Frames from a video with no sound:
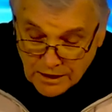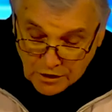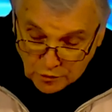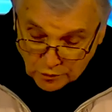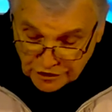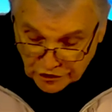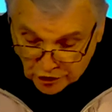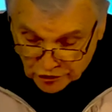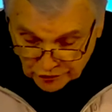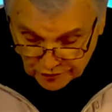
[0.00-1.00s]
When you go
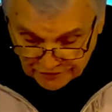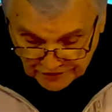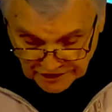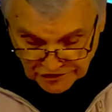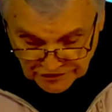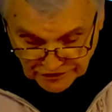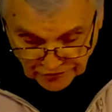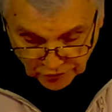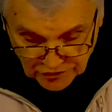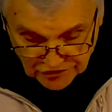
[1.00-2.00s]
to Ephesians, the
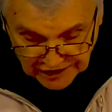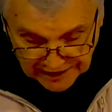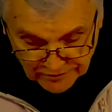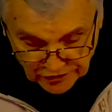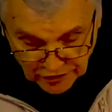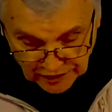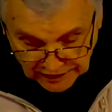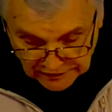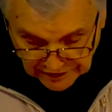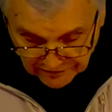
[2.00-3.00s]
fourth chapter,
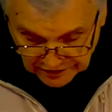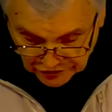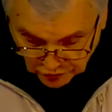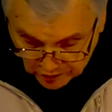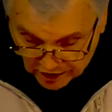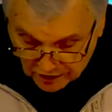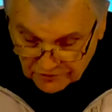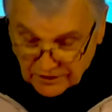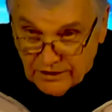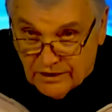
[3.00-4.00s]
11 and 12,
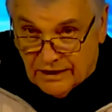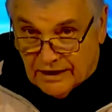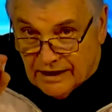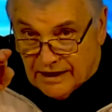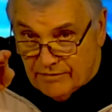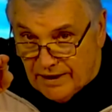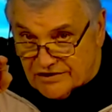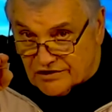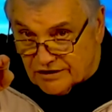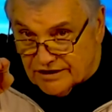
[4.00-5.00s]
he makes
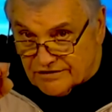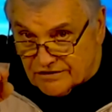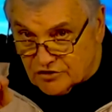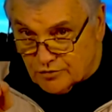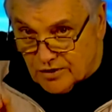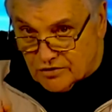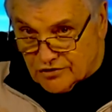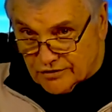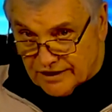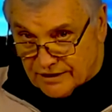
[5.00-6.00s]
a list of spiritual
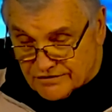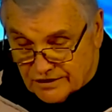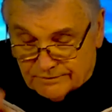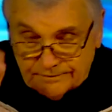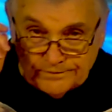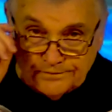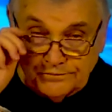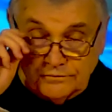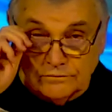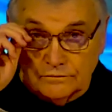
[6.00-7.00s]
gifts.
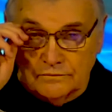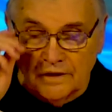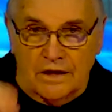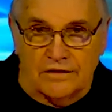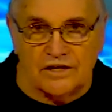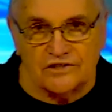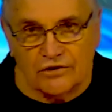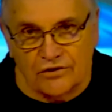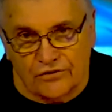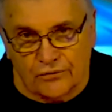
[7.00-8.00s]
These are
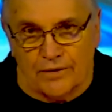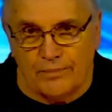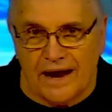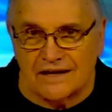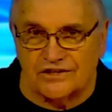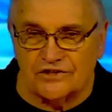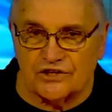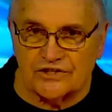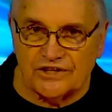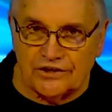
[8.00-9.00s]
the three
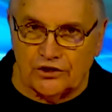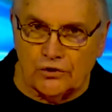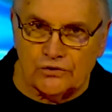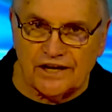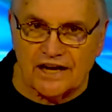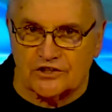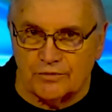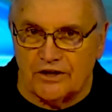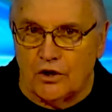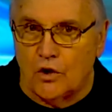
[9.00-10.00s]
passages in the New Testament
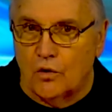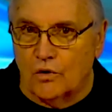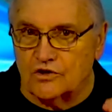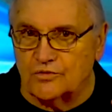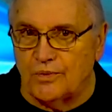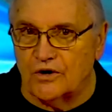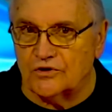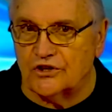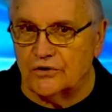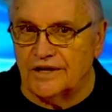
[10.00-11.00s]
where
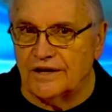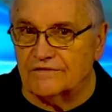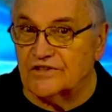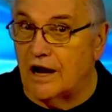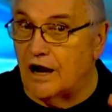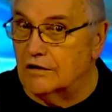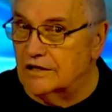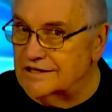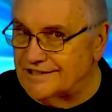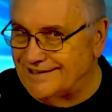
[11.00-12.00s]
spiritual gifts are
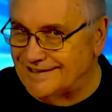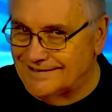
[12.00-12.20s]
listed.